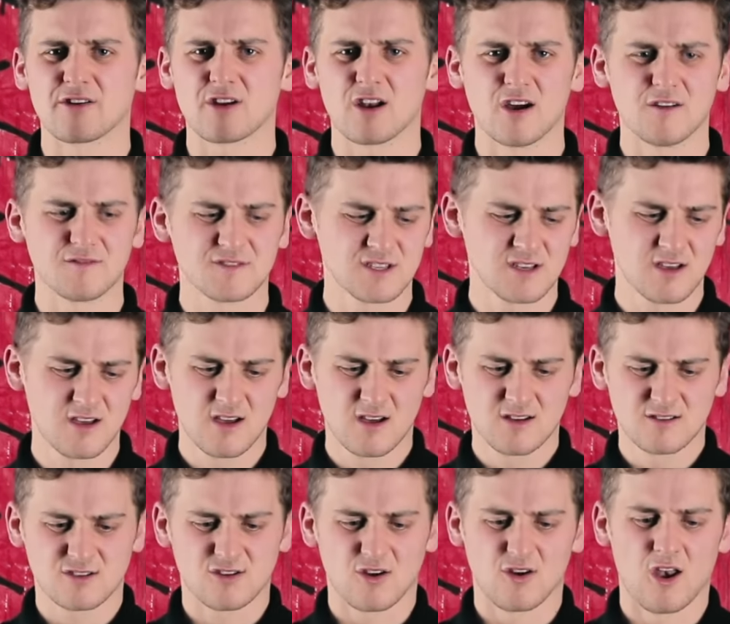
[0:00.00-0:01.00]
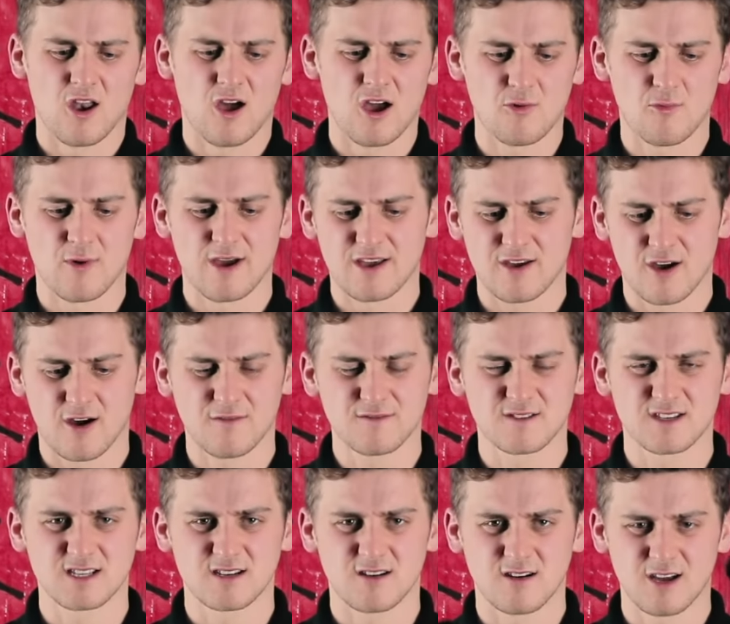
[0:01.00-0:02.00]
pair of gloves. It's got a lightweight
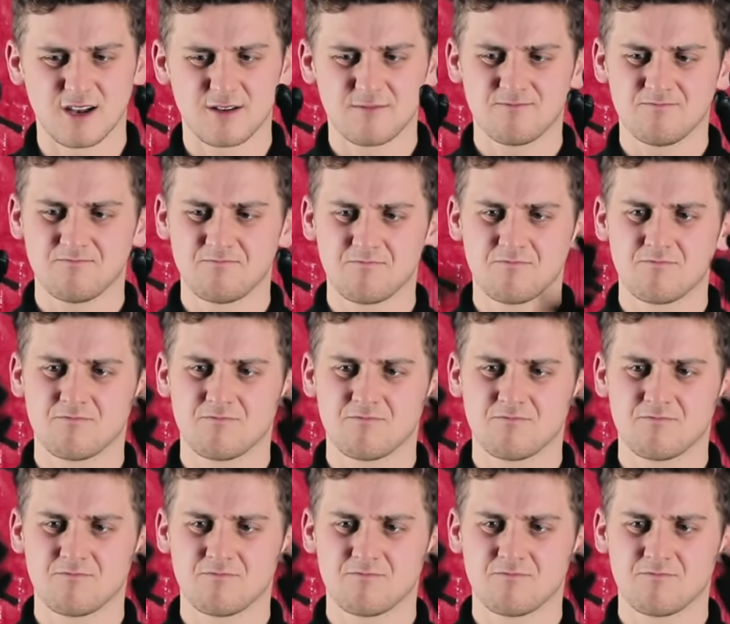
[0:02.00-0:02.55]
cuff design.